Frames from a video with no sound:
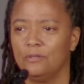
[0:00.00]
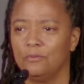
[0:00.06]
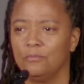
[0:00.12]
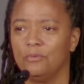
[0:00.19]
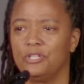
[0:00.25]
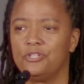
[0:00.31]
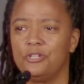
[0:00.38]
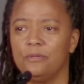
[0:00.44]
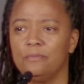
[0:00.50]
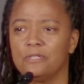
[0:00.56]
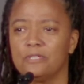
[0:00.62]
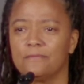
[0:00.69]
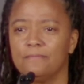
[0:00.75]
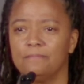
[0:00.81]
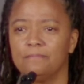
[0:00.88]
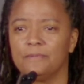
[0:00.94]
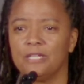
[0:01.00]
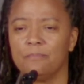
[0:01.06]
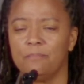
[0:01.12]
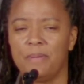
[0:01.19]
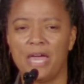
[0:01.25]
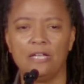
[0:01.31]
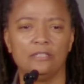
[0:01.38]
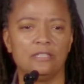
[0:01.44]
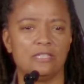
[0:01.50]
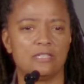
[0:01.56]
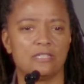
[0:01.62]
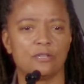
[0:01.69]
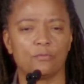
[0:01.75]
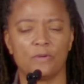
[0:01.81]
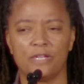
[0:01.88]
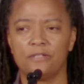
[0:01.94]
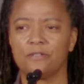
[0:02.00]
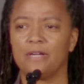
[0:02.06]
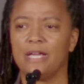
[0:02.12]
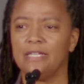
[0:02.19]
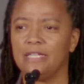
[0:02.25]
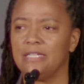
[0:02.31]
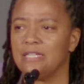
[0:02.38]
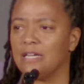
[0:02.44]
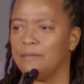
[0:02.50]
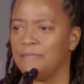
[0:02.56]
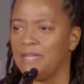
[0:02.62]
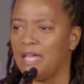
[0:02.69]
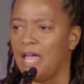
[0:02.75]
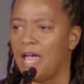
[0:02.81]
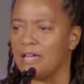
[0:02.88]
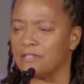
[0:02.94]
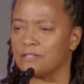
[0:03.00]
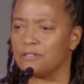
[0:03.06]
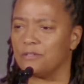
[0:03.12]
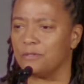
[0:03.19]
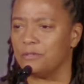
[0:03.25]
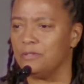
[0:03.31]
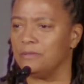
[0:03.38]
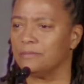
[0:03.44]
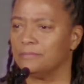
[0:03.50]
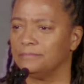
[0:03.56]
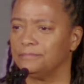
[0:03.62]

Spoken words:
which she was compelled to surrender anytime they asked her to.